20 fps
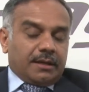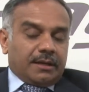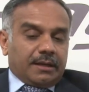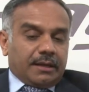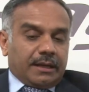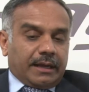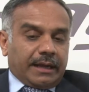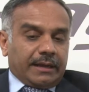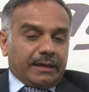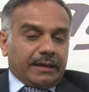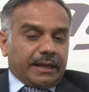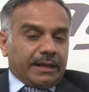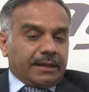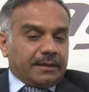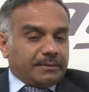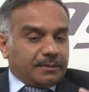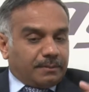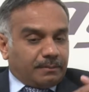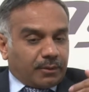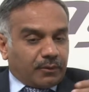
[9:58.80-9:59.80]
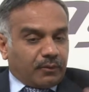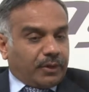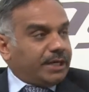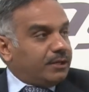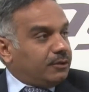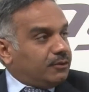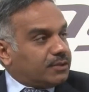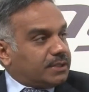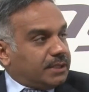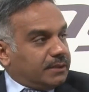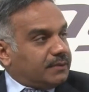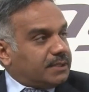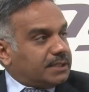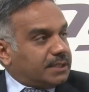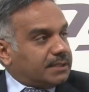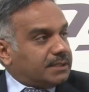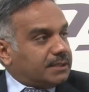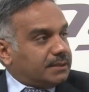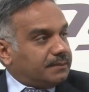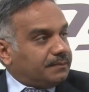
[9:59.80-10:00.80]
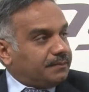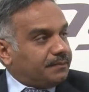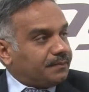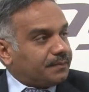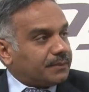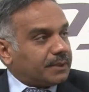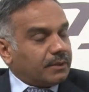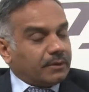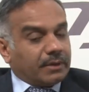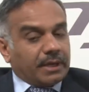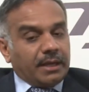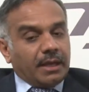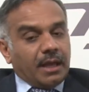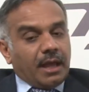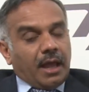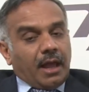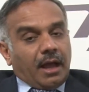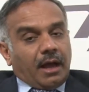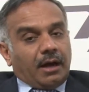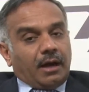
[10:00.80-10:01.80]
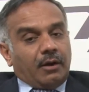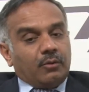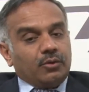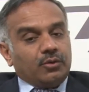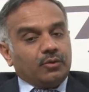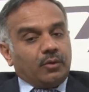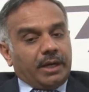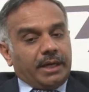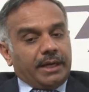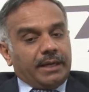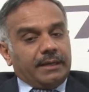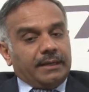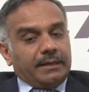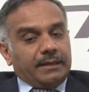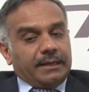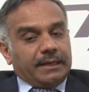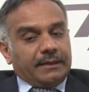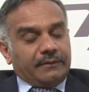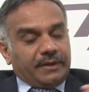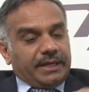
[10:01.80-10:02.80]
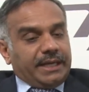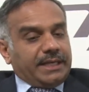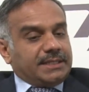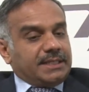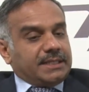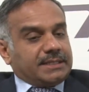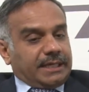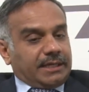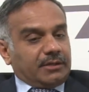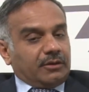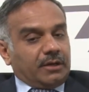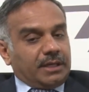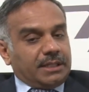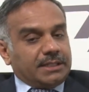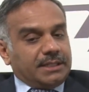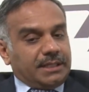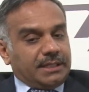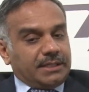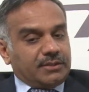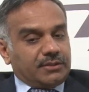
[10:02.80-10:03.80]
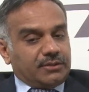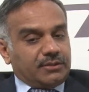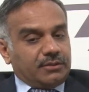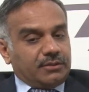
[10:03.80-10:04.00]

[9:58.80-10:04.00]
and provide those services? Okay. How do I leverage these technologies